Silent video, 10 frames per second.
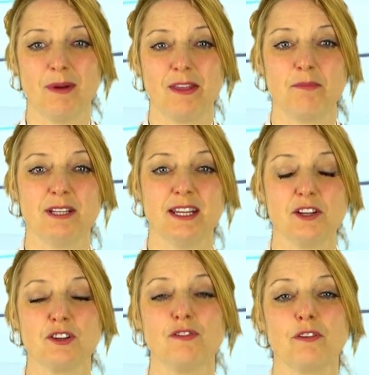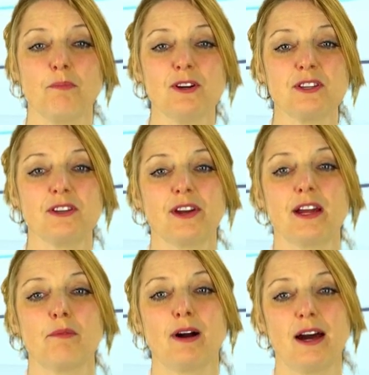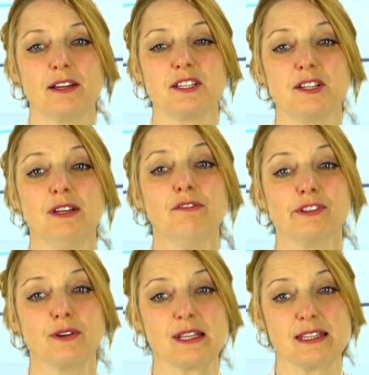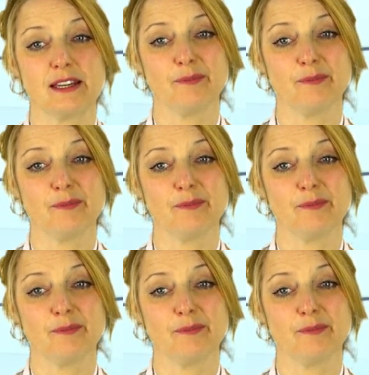and the potential for personal care products to influence it.